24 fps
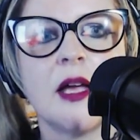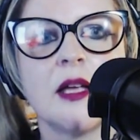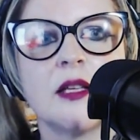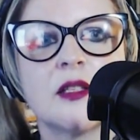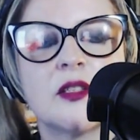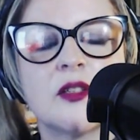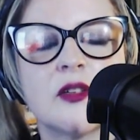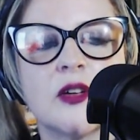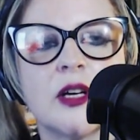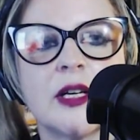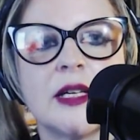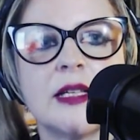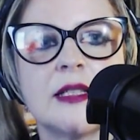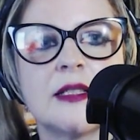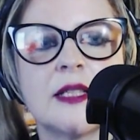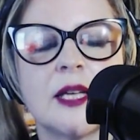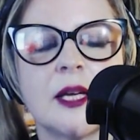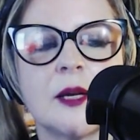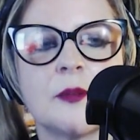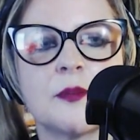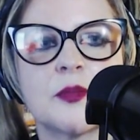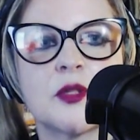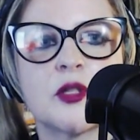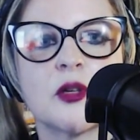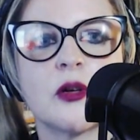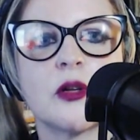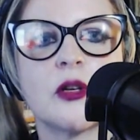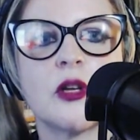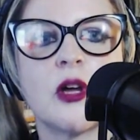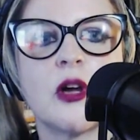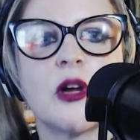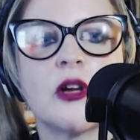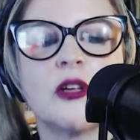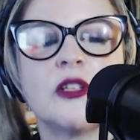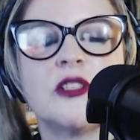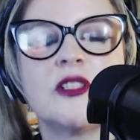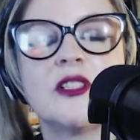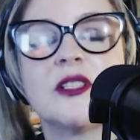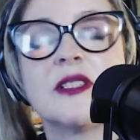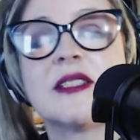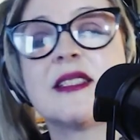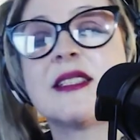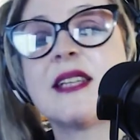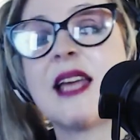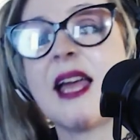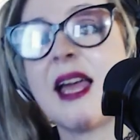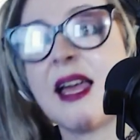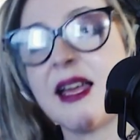is there any tips on how to
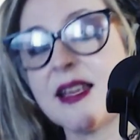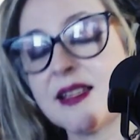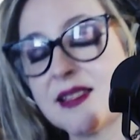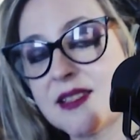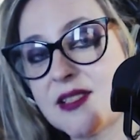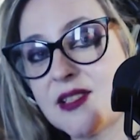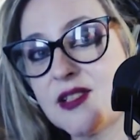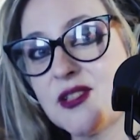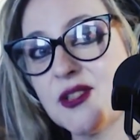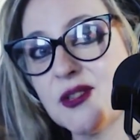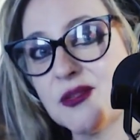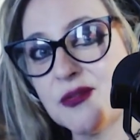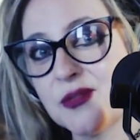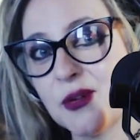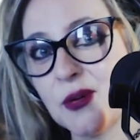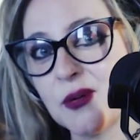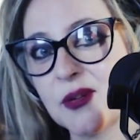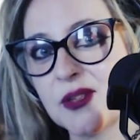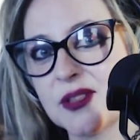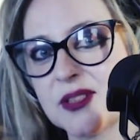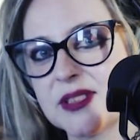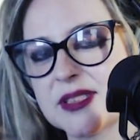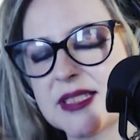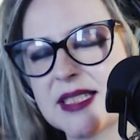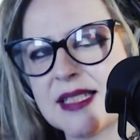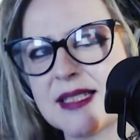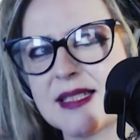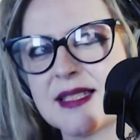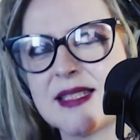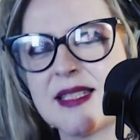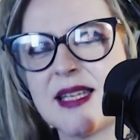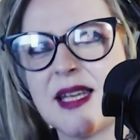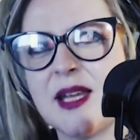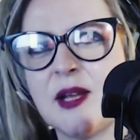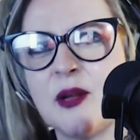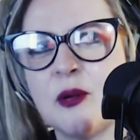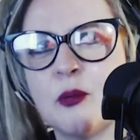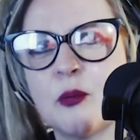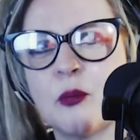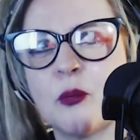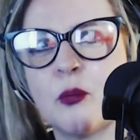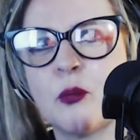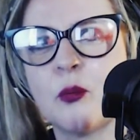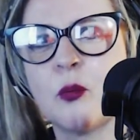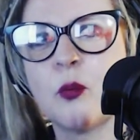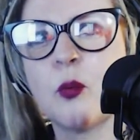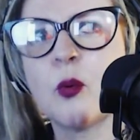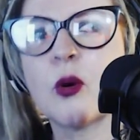test your vocal to see
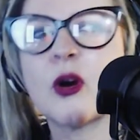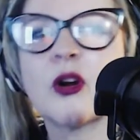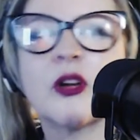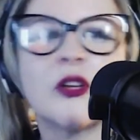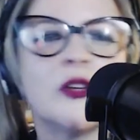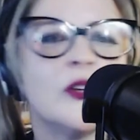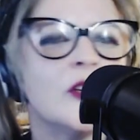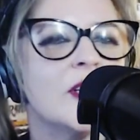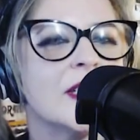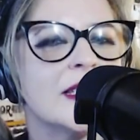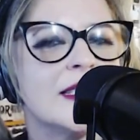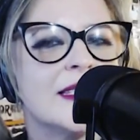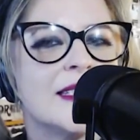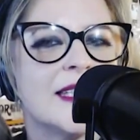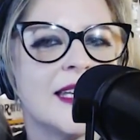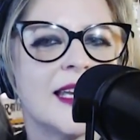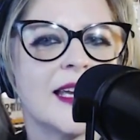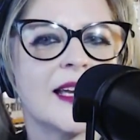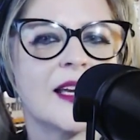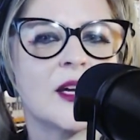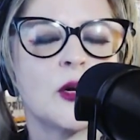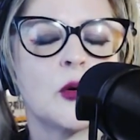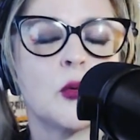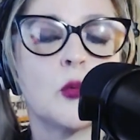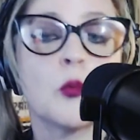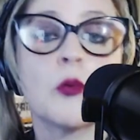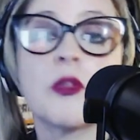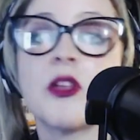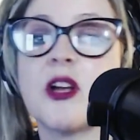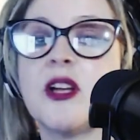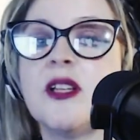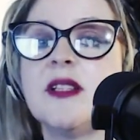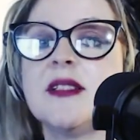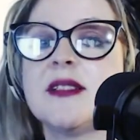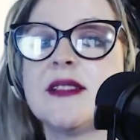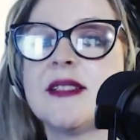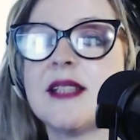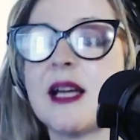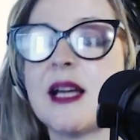where you can take it without